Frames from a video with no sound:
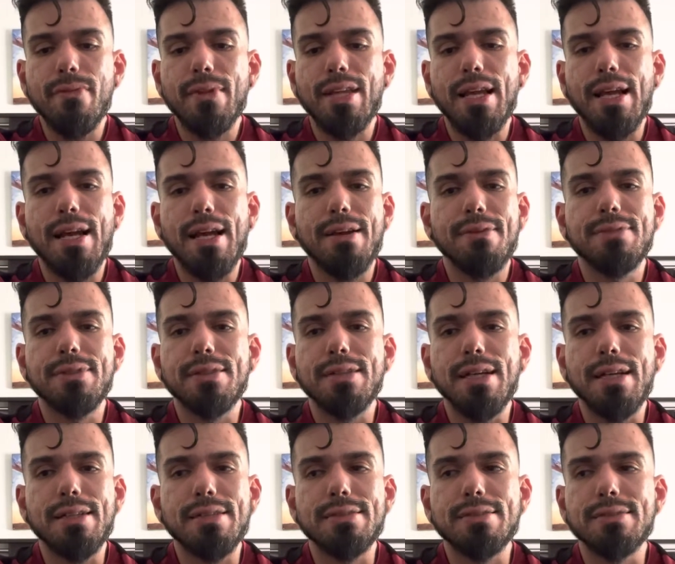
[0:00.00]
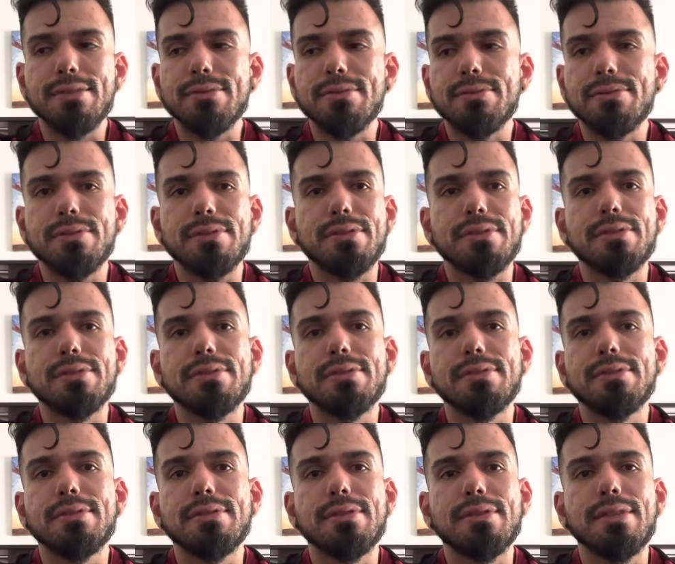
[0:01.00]
after that, it was
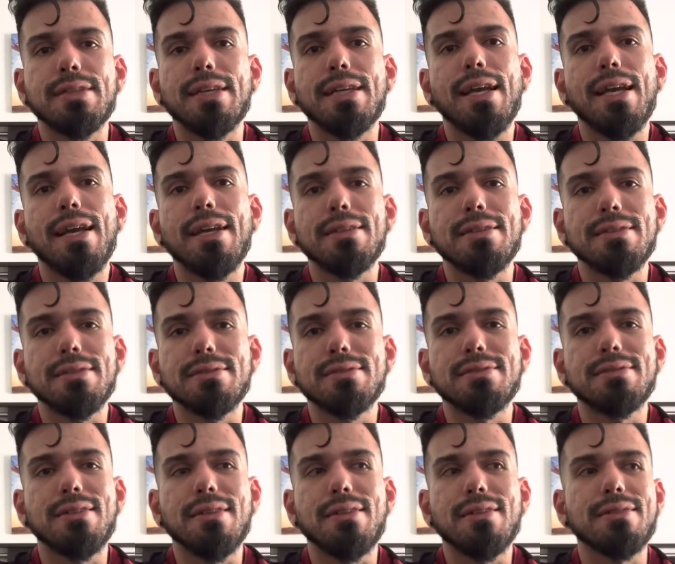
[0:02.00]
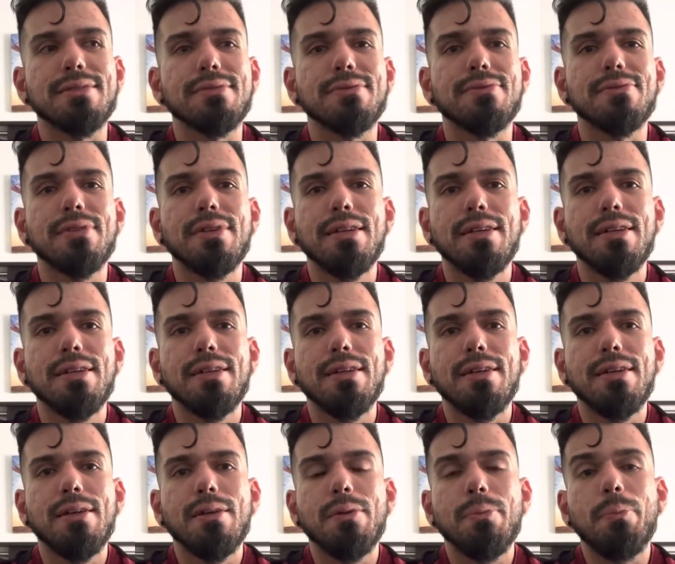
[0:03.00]
again the start of
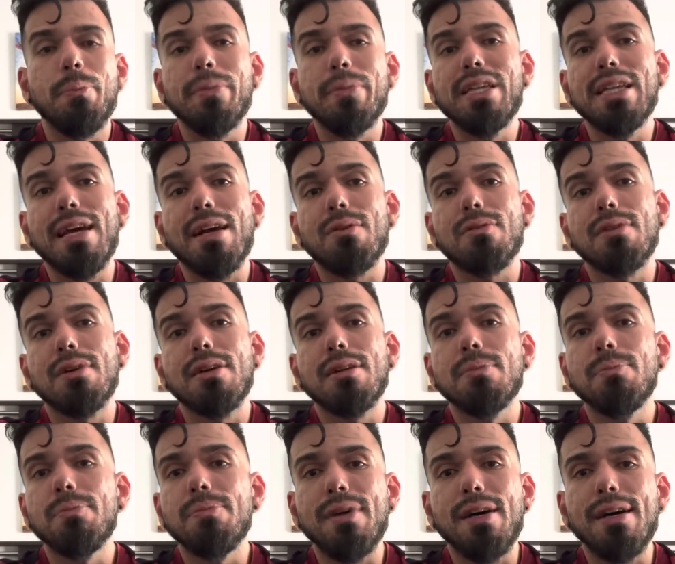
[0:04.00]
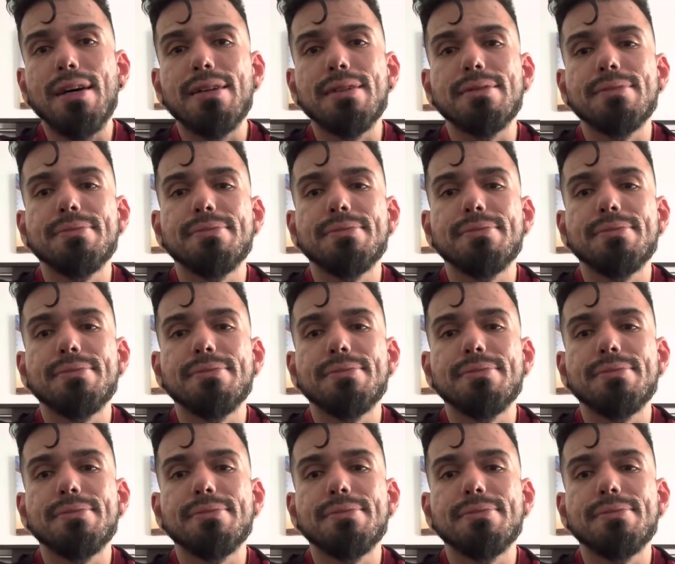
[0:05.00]
me at rock bottom.